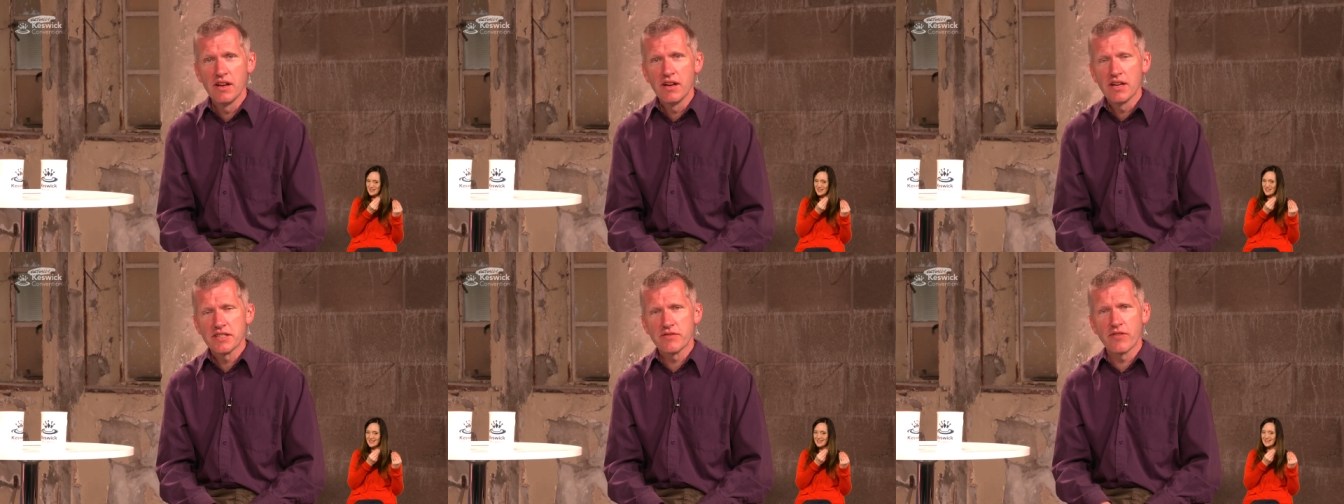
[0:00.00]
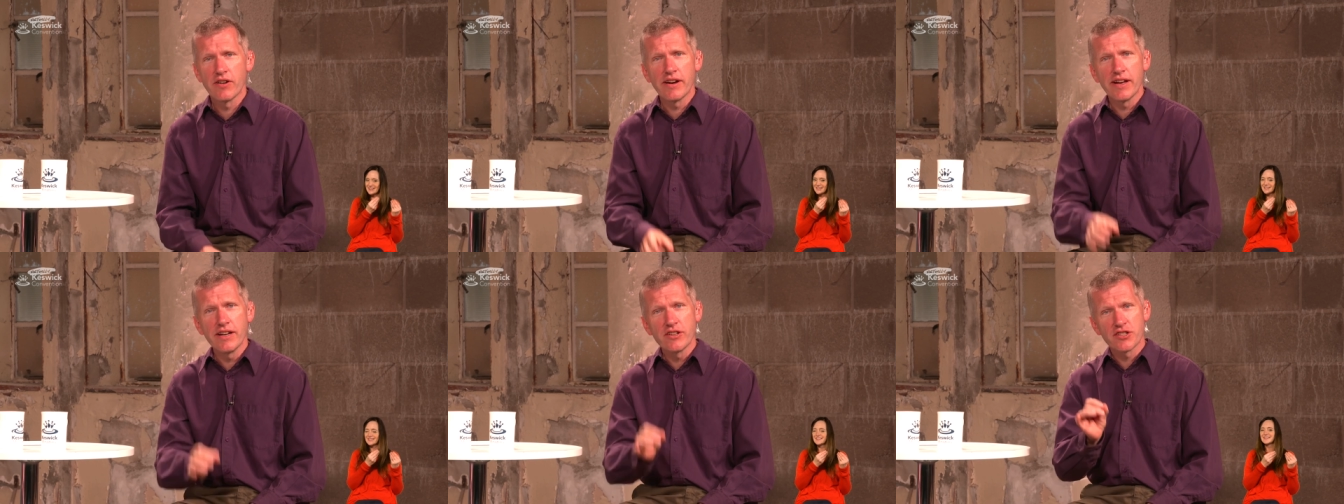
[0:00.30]
It's
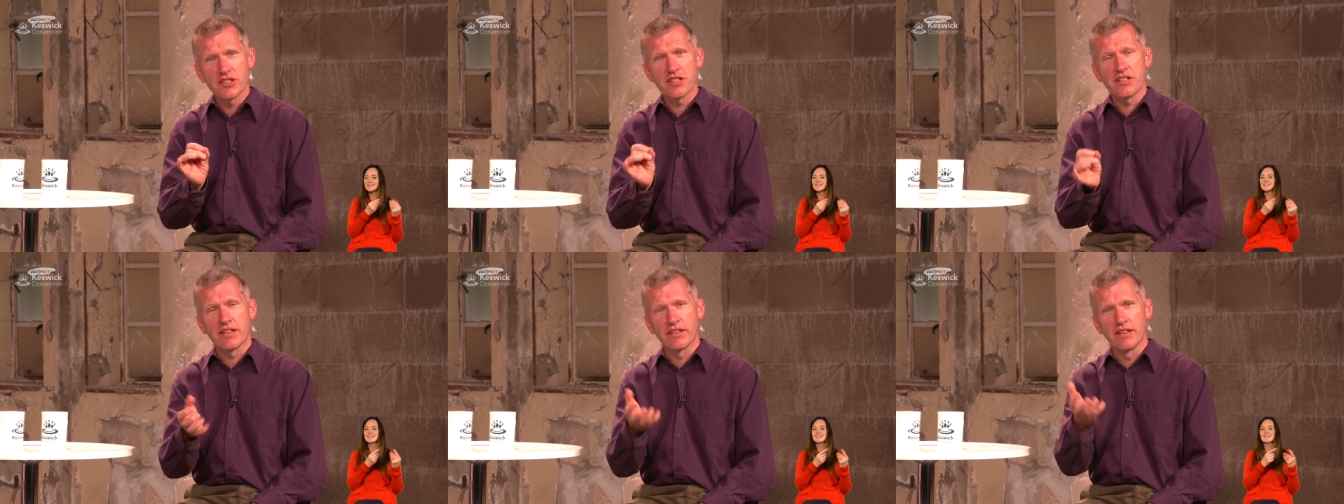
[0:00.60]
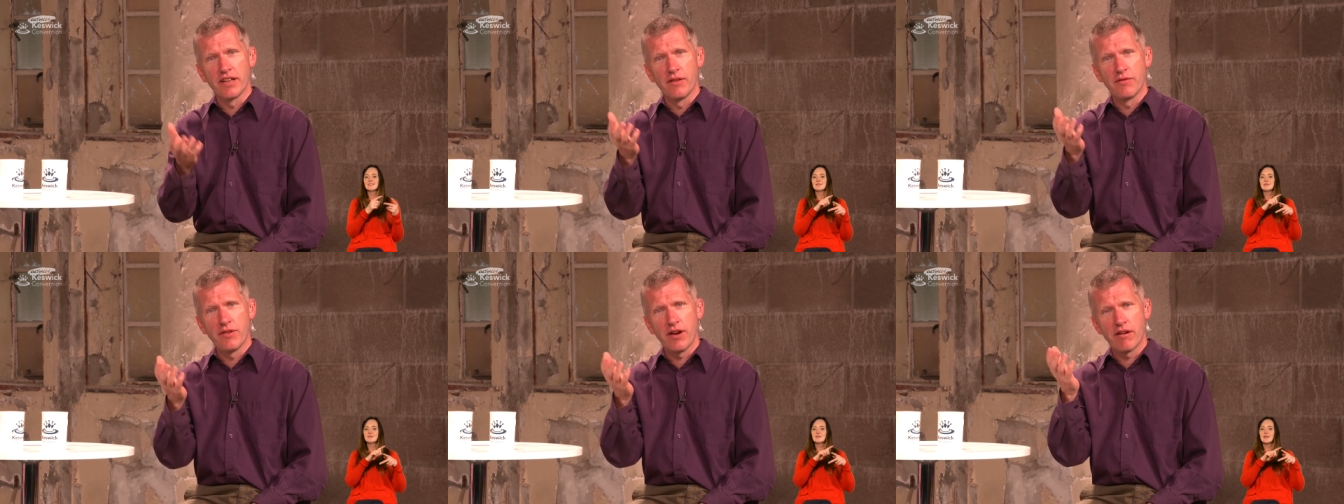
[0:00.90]
very interesting
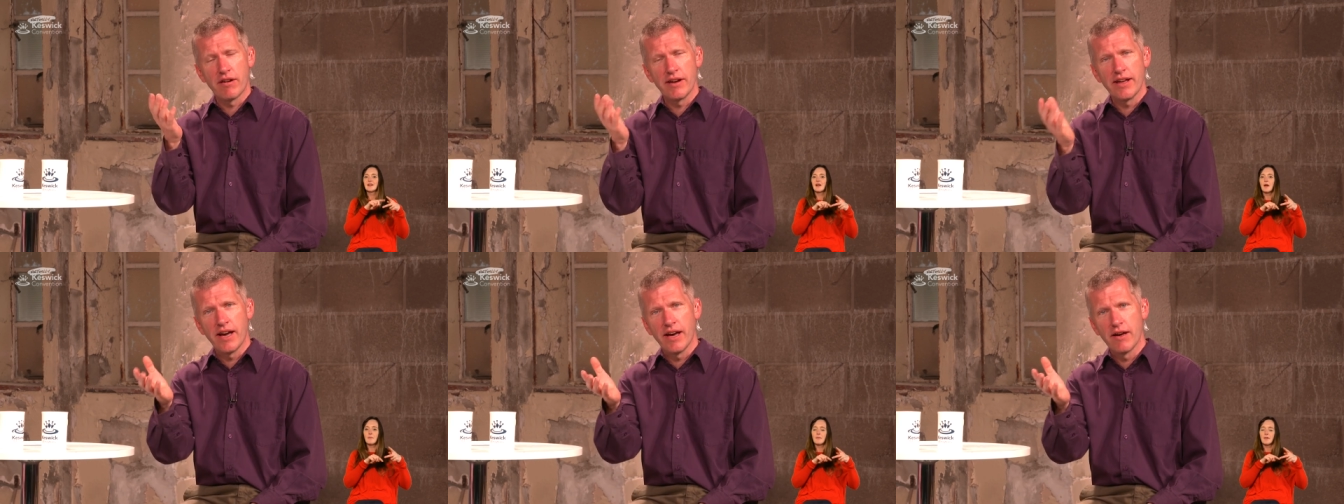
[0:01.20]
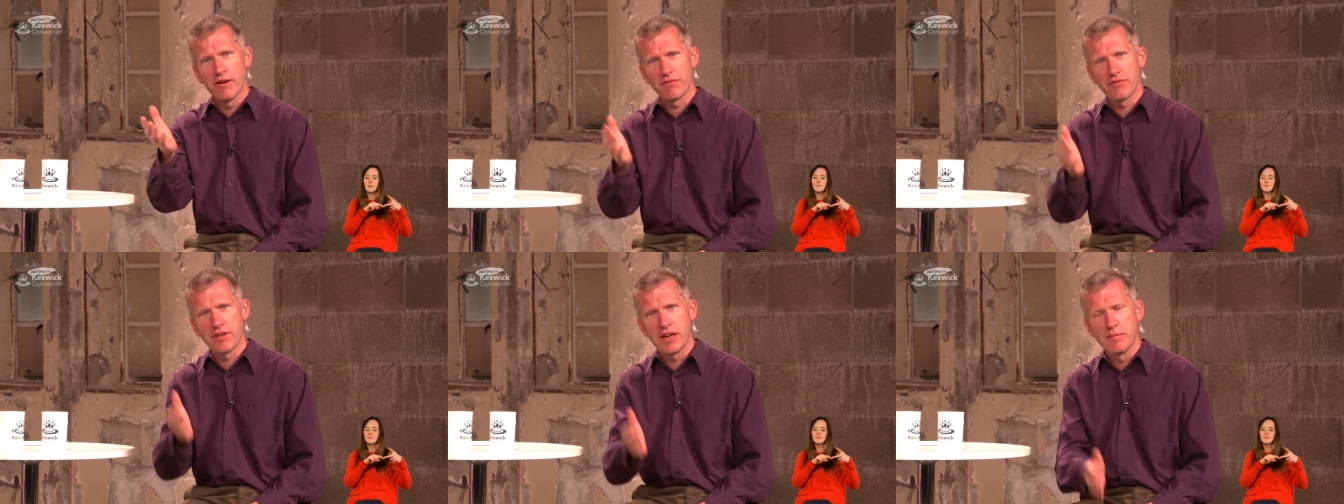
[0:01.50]
that a very
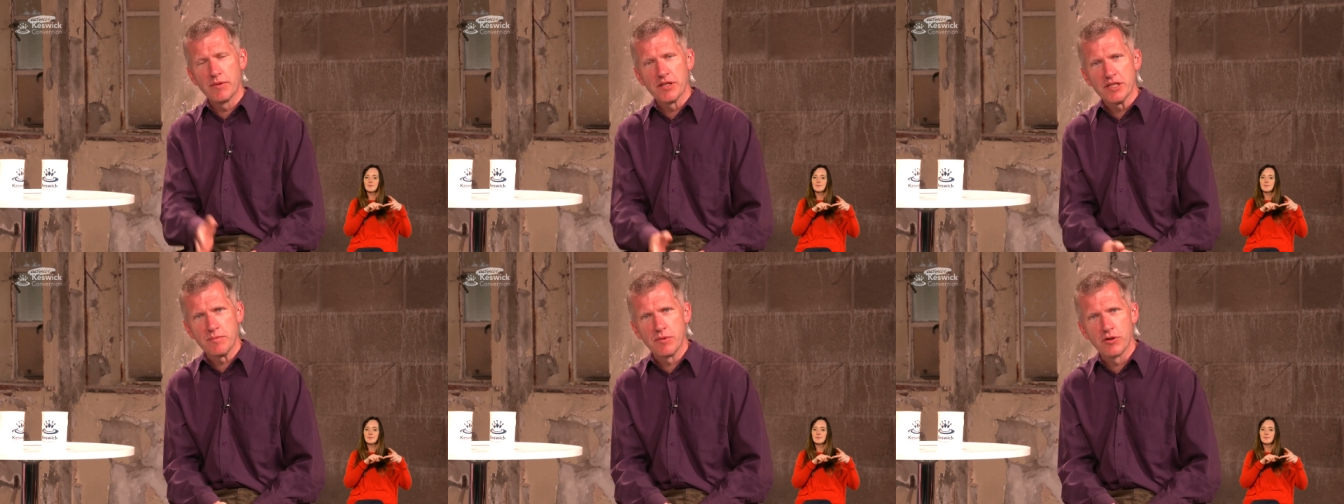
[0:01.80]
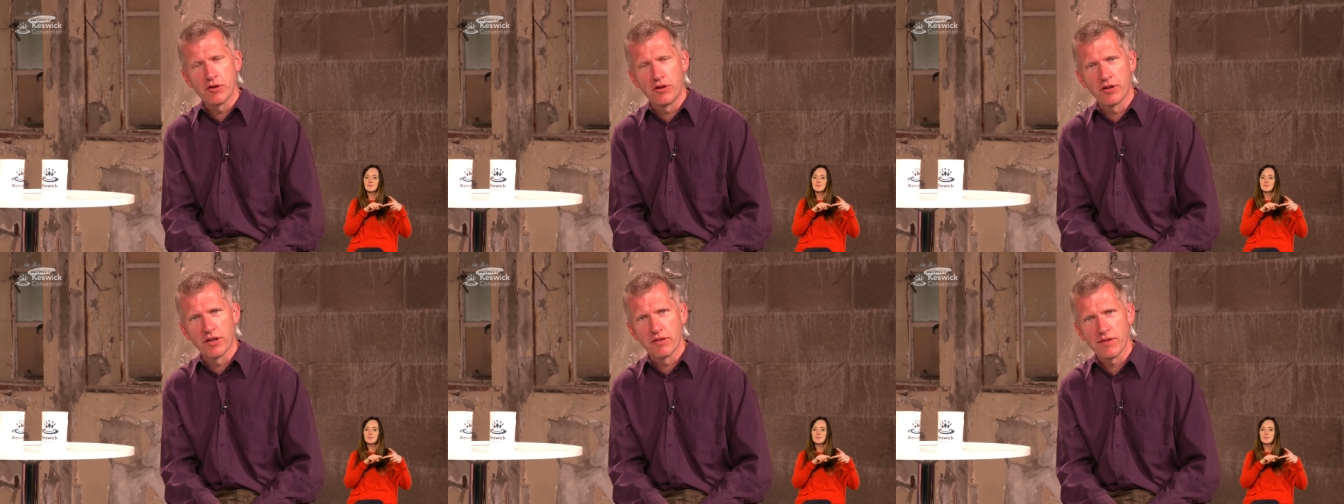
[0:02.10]
uh, famous
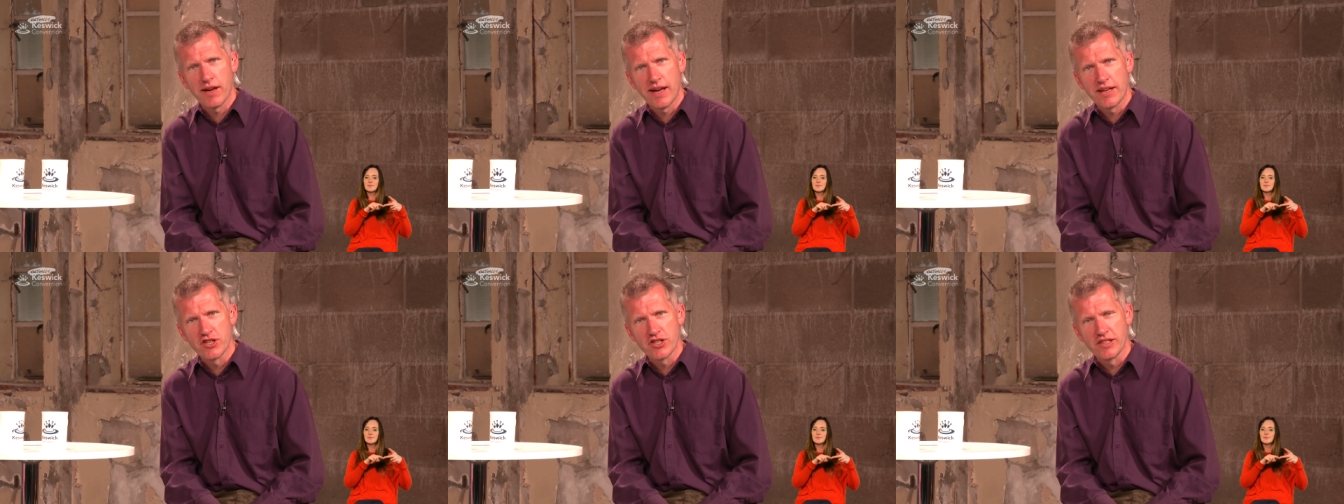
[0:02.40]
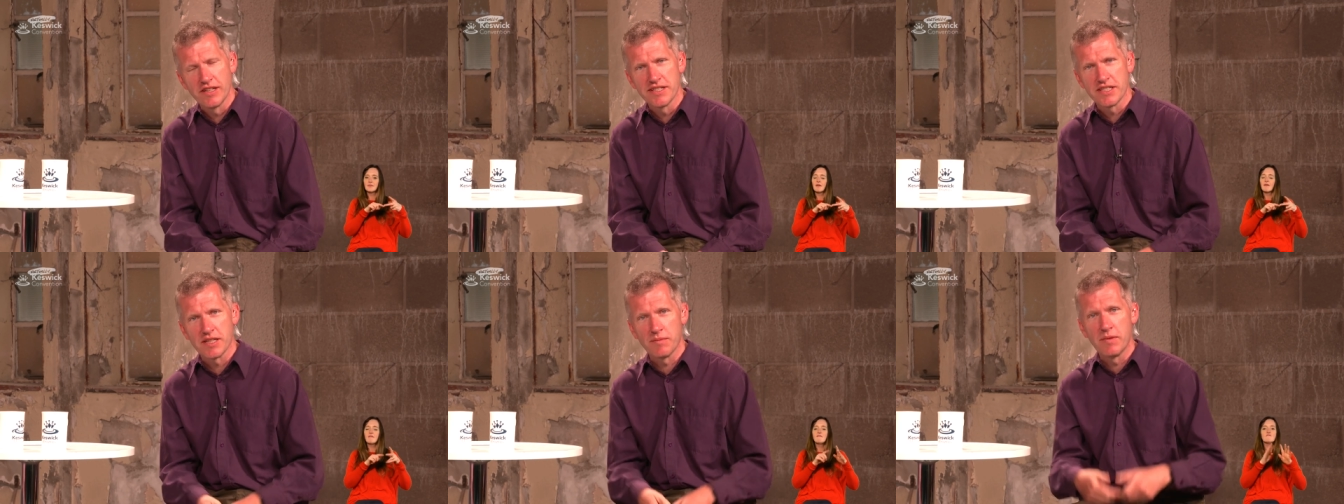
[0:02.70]
book on
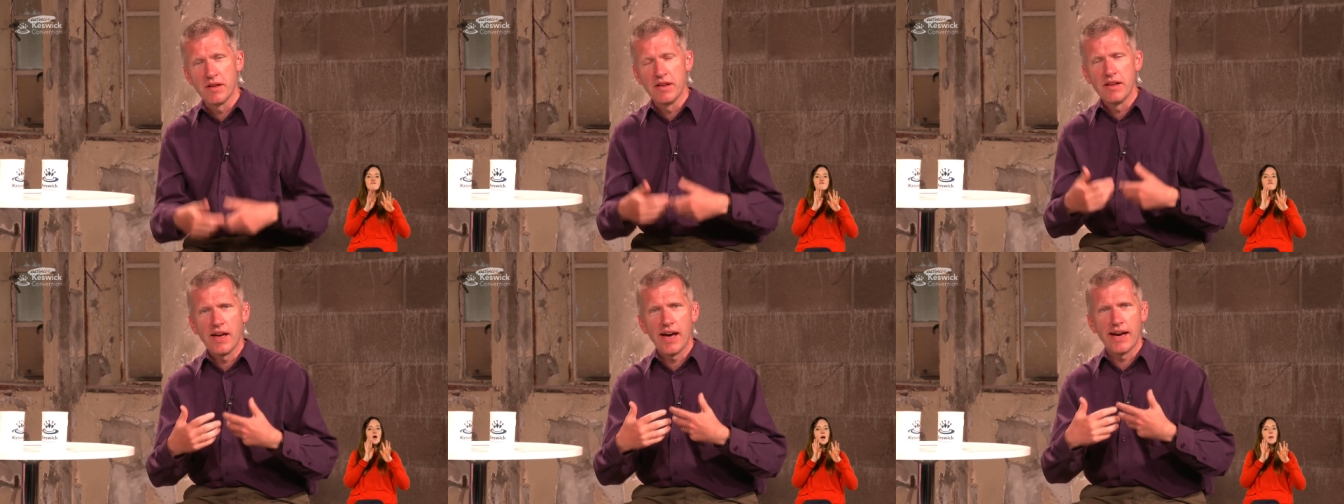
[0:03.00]
evangelism